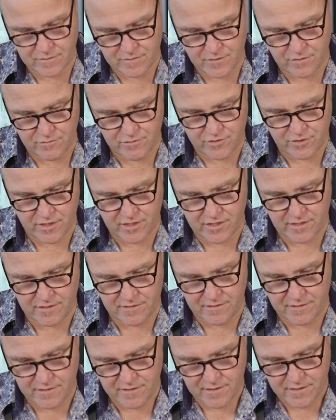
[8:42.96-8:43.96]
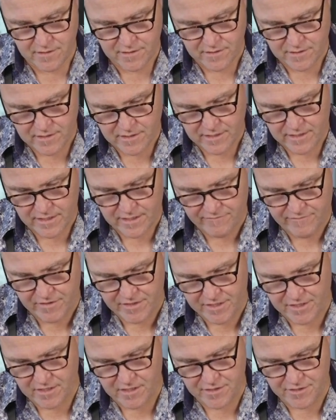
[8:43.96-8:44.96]
Don't try to have
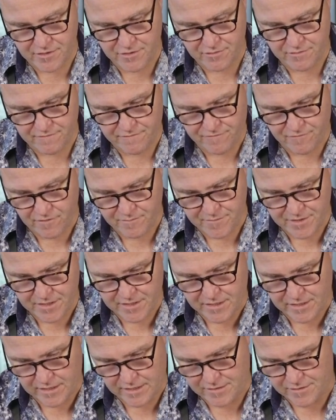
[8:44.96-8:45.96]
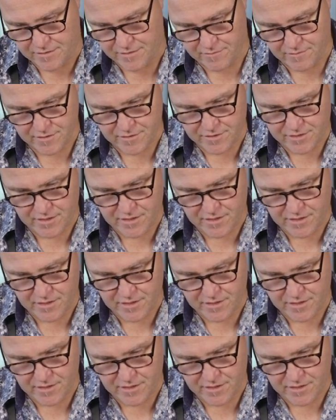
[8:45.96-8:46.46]
any kind of uniformity to it.